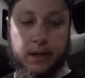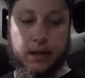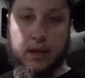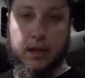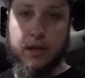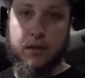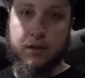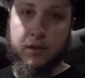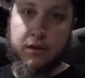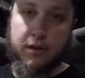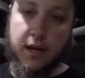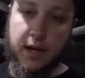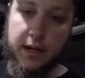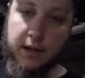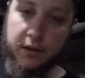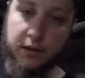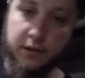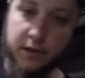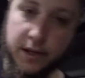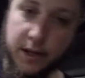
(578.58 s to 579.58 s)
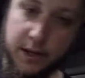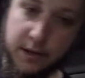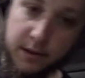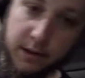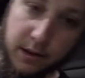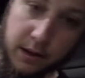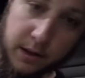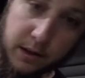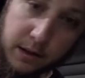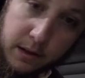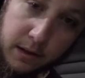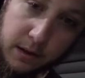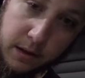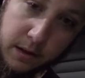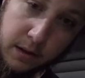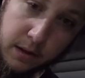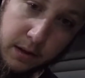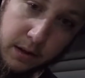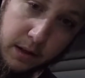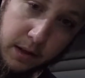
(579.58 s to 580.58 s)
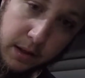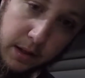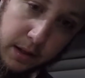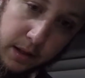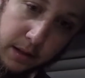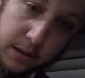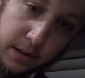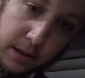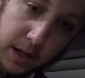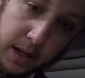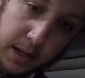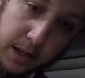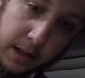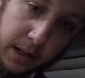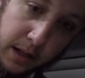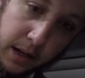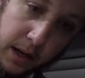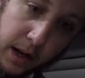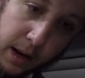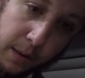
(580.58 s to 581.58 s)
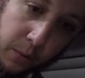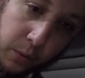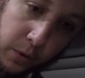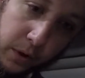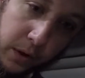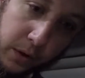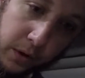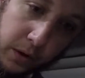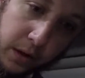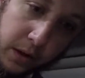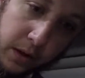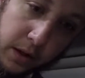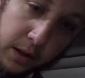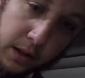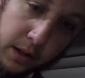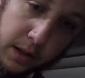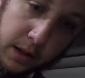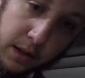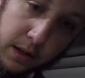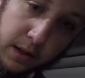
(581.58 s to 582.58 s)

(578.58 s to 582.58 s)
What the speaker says: is you take your seasoning, you season it up real good.